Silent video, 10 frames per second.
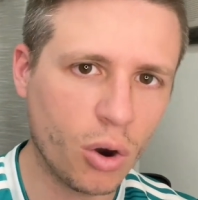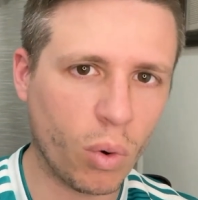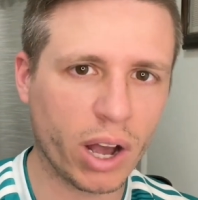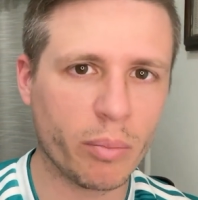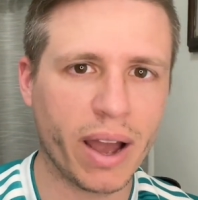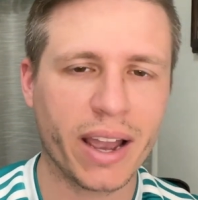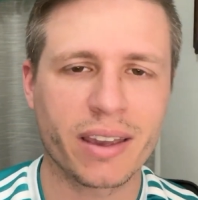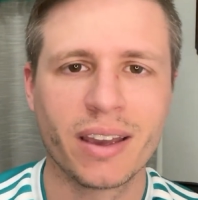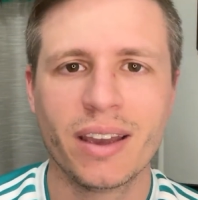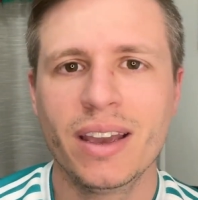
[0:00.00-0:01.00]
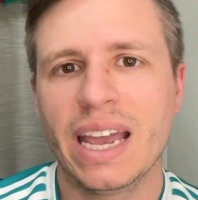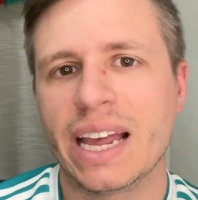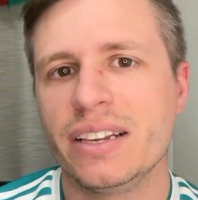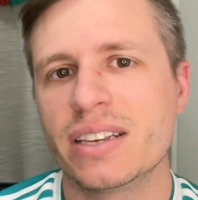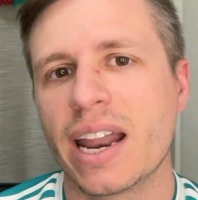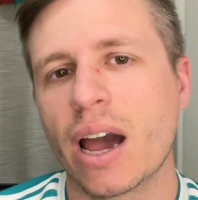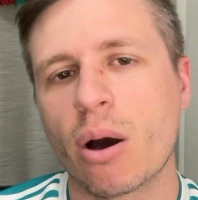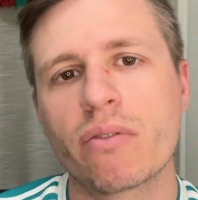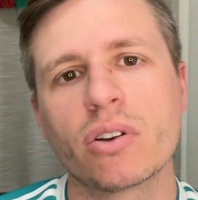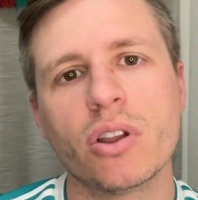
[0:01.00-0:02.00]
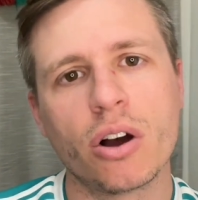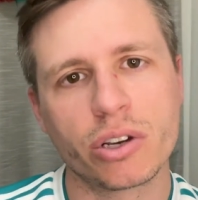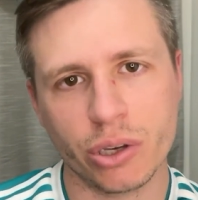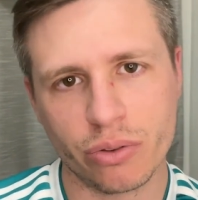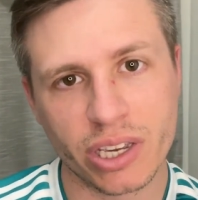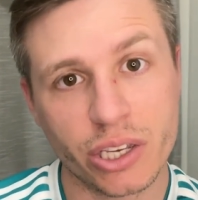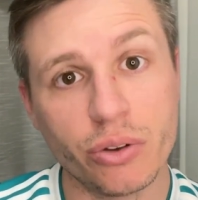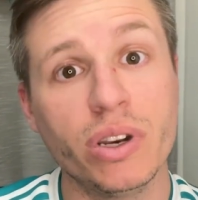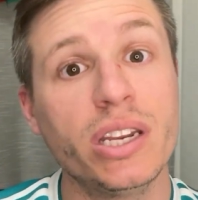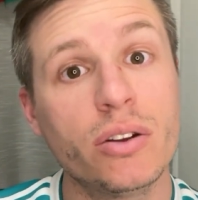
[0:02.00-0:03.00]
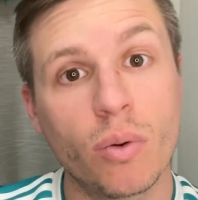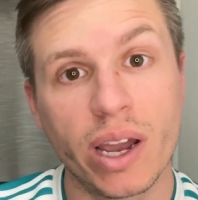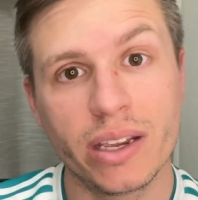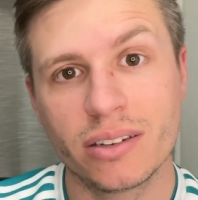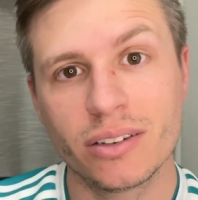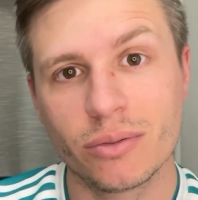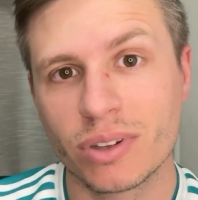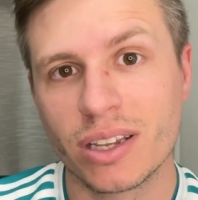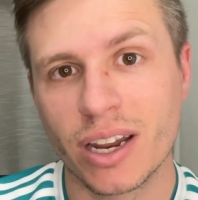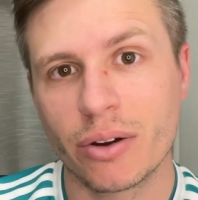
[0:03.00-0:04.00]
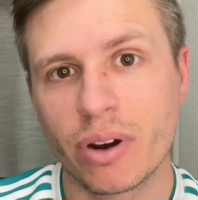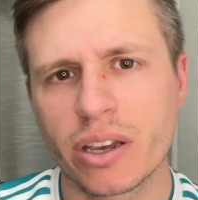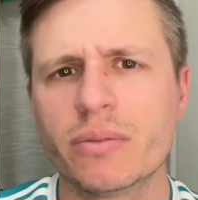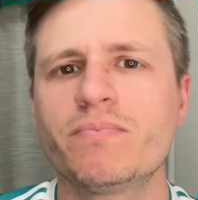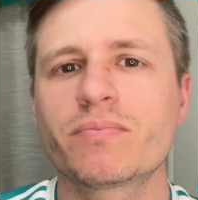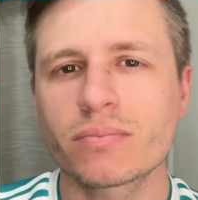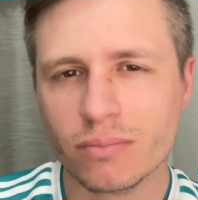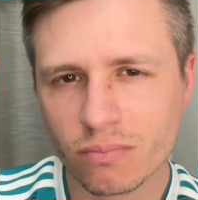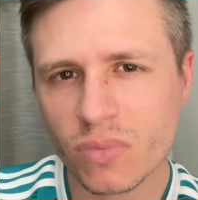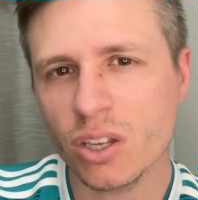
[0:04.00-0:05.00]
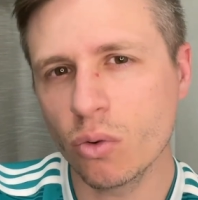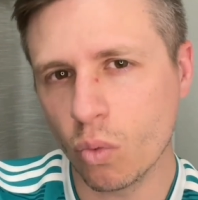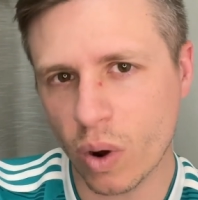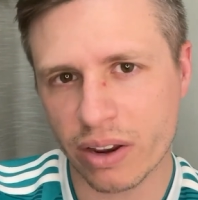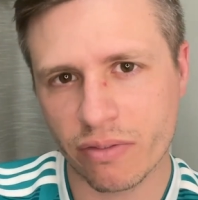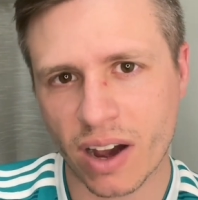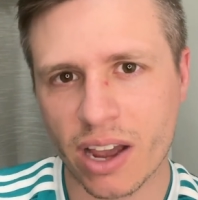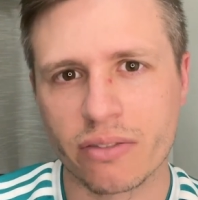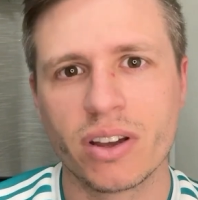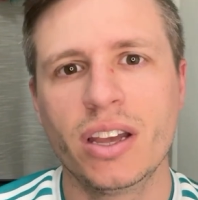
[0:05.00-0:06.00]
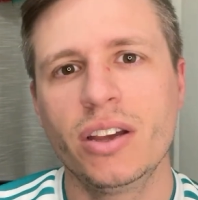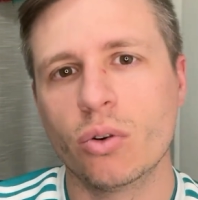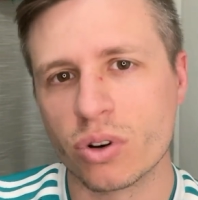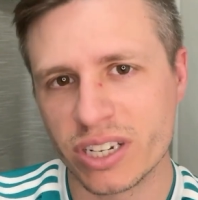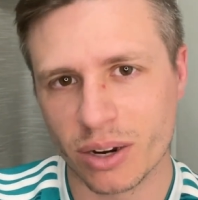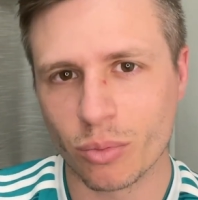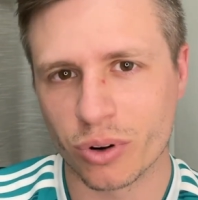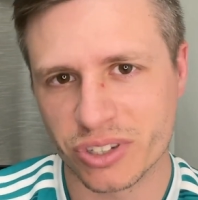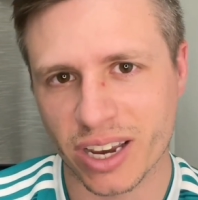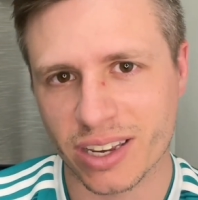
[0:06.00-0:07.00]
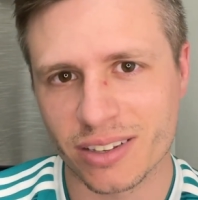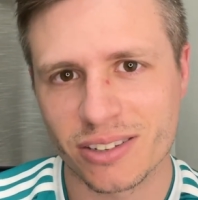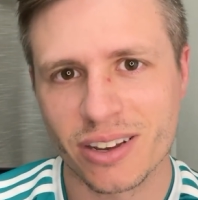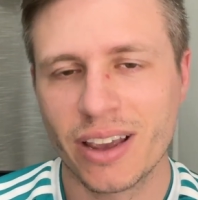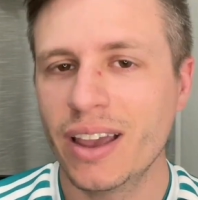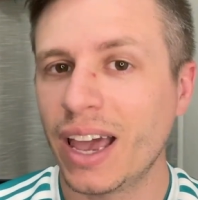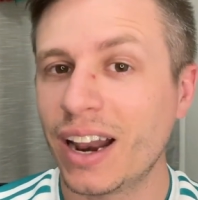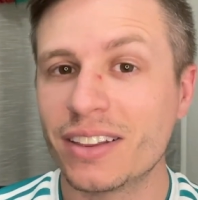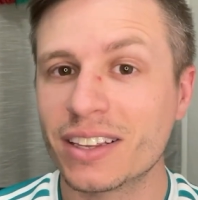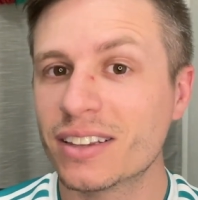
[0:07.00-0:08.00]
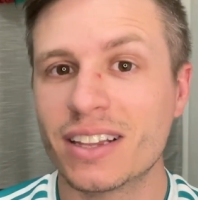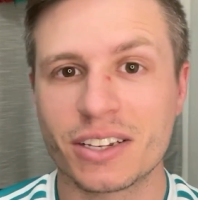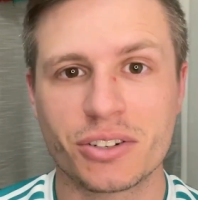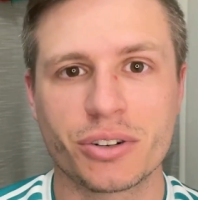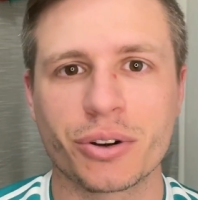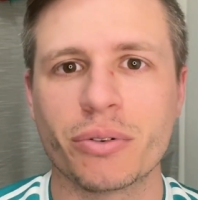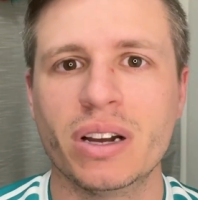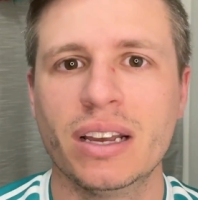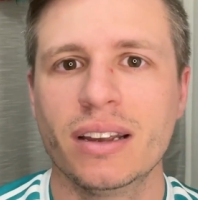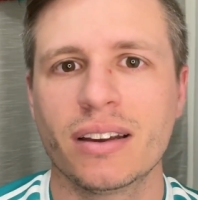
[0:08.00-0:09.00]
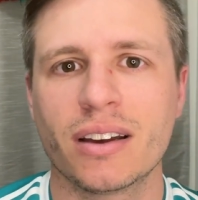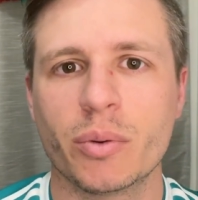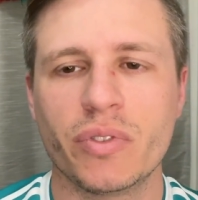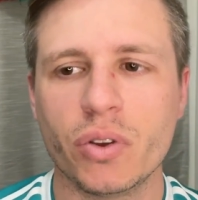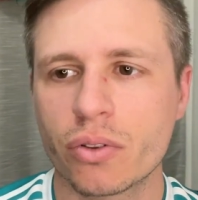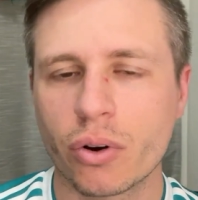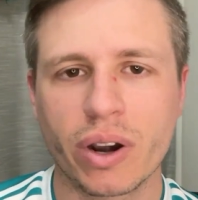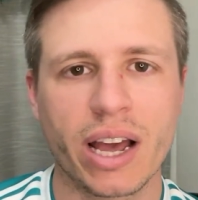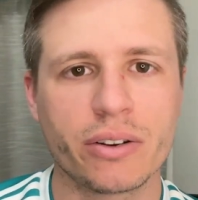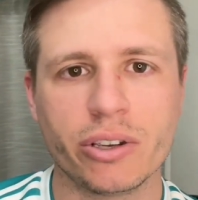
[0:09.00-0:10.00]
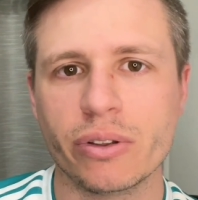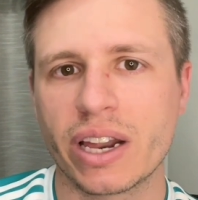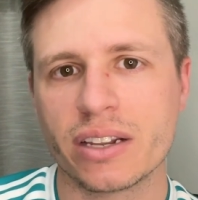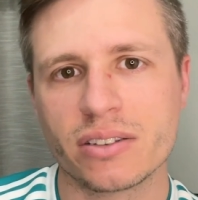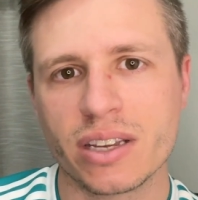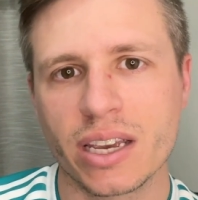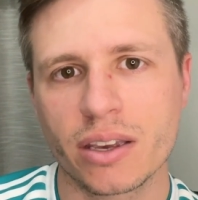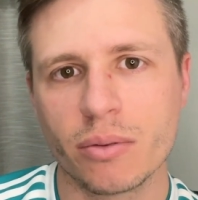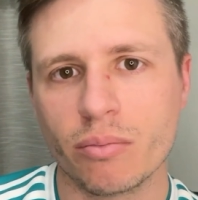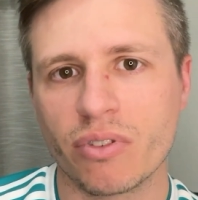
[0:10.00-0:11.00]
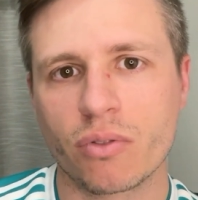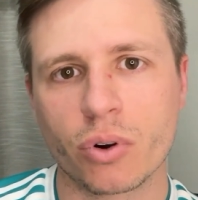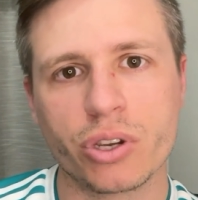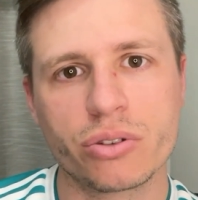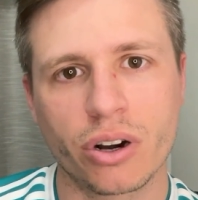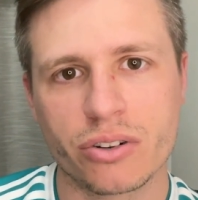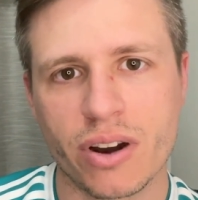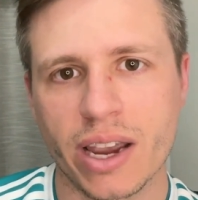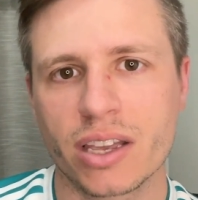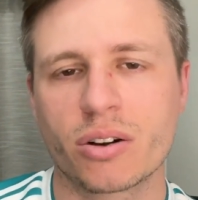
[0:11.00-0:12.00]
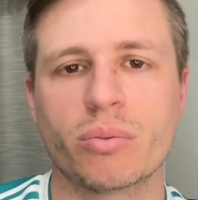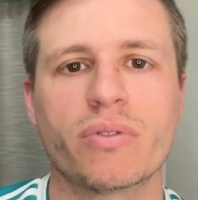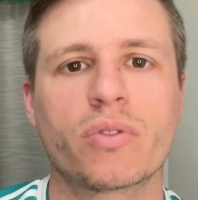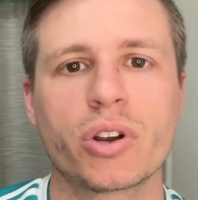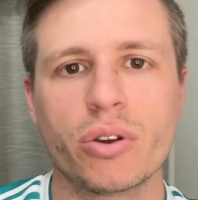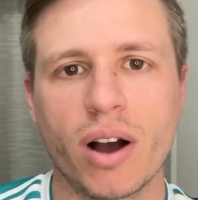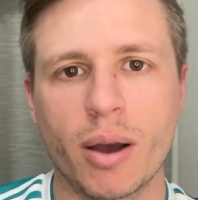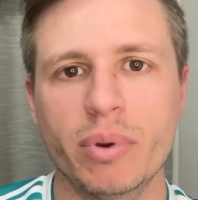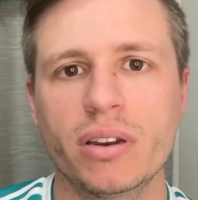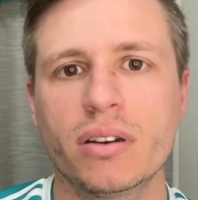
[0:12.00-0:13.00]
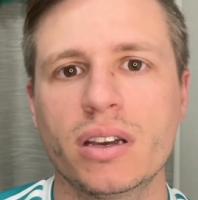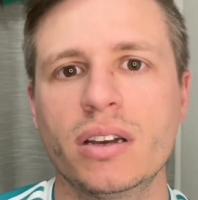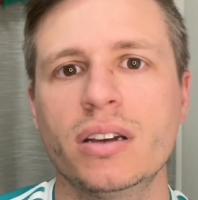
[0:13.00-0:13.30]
a while back, and he said, however long you think you need to wait with the Ned rig, wait 5 or 10 more seconds. And I think that that's true. If you throw it out and you let it sink before you start dragging or before you hop it,